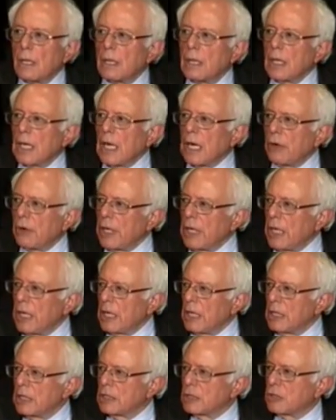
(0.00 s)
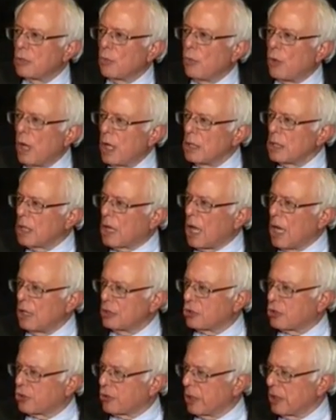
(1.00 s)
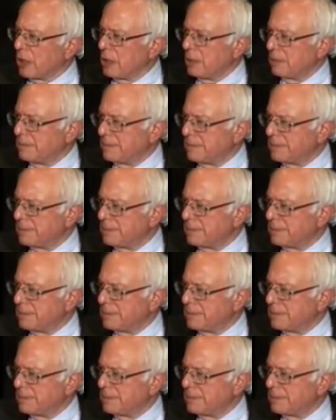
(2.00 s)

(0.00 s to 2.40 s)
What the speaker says: There is one country,